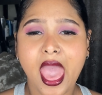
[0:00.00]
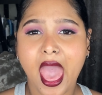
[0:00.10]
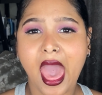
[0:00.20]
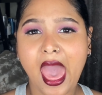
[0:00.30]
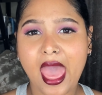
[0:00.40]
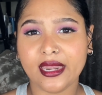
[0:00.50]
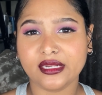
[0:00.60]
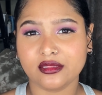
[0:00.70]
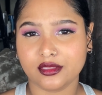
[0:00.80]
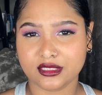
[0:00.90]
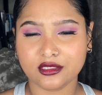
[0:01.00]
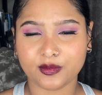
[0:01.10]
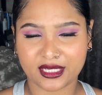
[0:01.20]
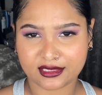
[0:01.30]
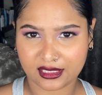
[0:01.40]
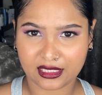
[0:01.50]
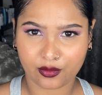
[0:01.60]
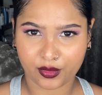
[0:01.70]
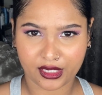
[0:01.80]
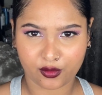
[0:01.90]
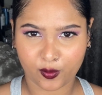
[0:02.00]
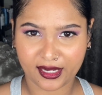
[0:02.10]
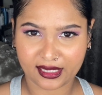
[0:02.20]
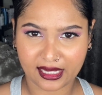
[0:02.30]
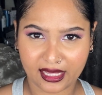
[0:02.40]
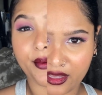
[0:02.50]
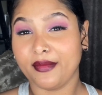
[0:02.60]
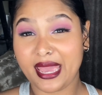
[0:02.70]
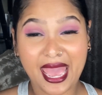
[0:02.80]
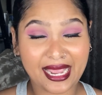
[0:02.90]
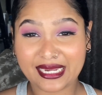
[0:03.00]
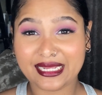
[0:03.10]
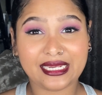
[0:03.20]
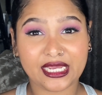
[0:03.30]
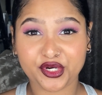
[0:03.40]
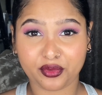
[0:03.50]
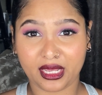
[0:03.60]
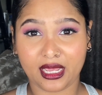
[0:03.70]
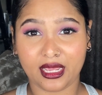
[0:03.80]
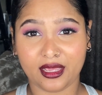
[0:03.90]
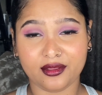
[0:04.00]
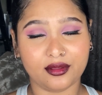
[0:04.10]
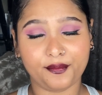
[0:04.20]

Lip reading: and this is basically what it went like. My acne cleared away.